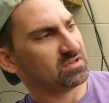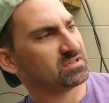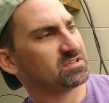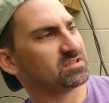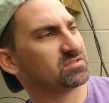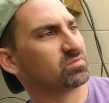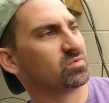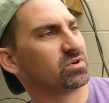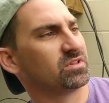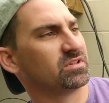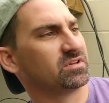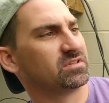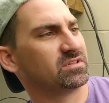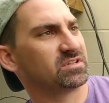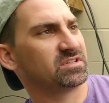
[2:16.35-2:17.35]
This is one of
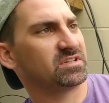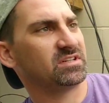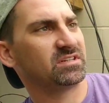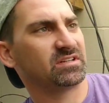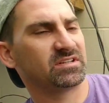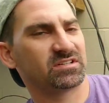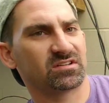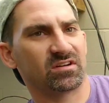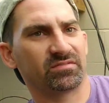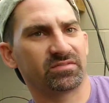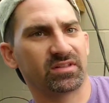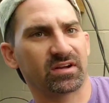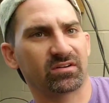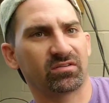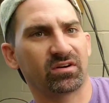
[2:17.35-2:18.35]
the seedlings off
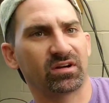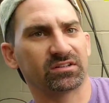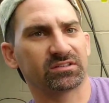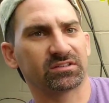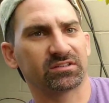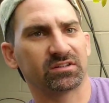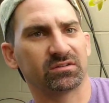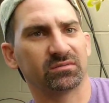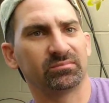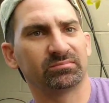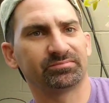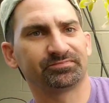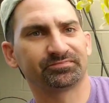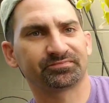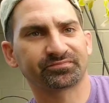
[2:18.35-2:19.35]
of that cross, so
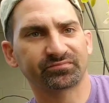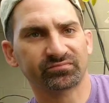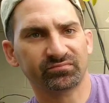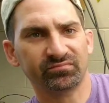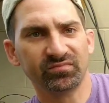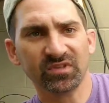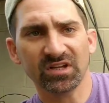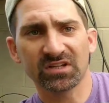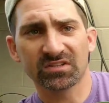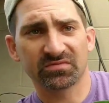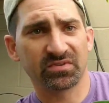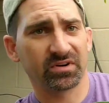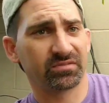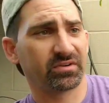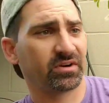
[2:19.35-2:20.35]
it's
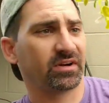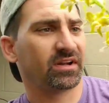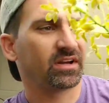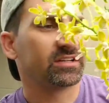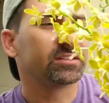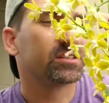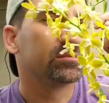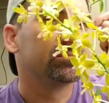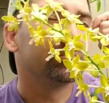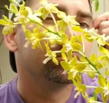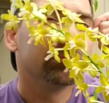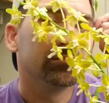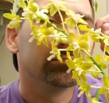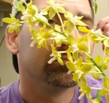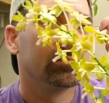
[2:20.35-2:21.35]
very nice,
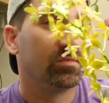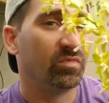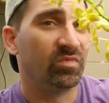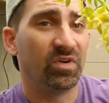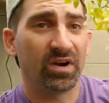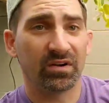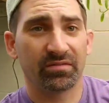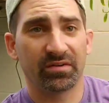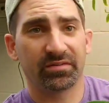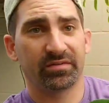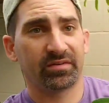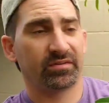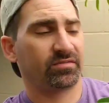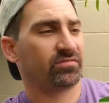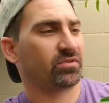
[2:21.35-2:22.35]

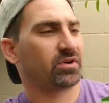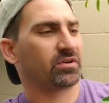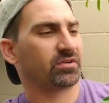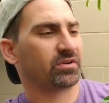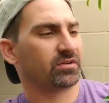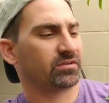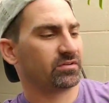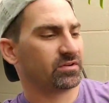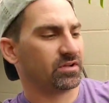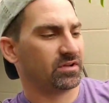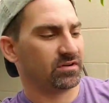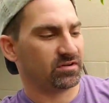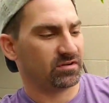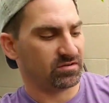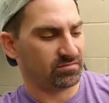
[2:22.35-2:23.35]
very fragrant,
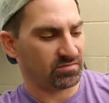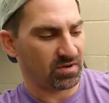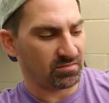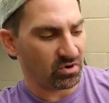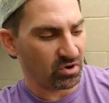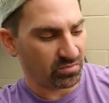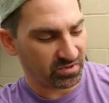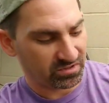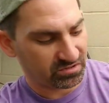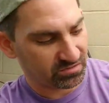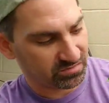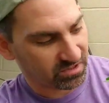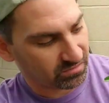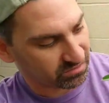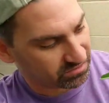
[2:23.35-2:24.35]
and I'm hoping
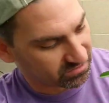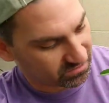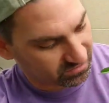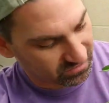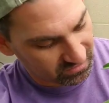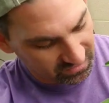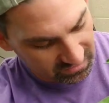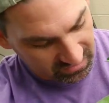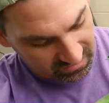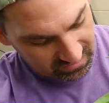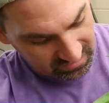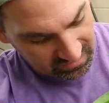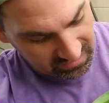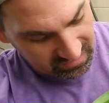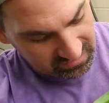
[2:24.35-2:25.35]
to be able to
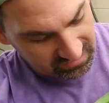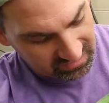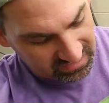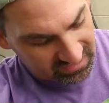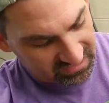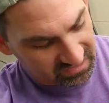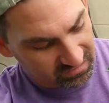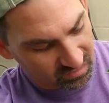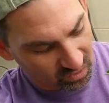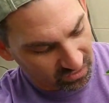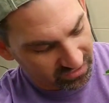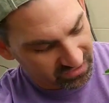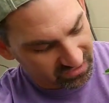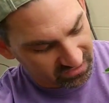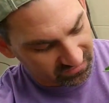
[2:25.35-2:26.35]
get some more
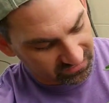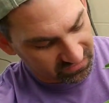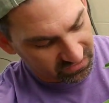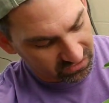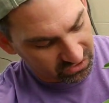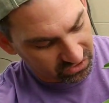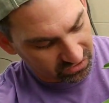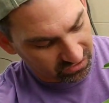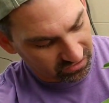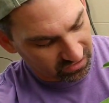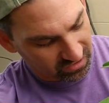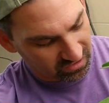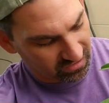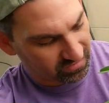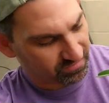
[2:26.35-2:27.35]
of these in the
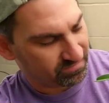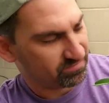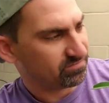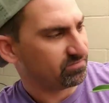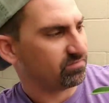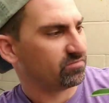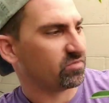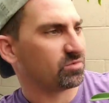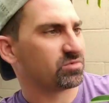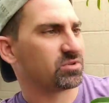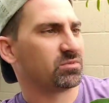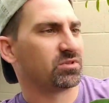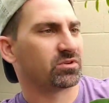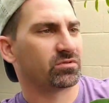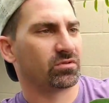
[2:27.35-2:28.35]
future from
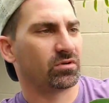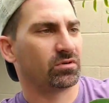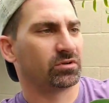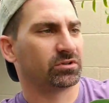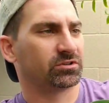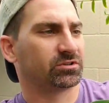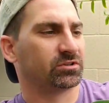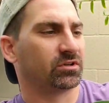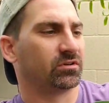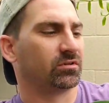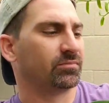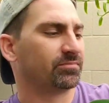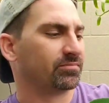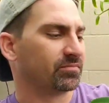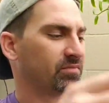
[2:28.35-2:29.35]
some of the growers,
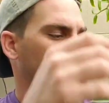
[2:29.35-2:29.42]
so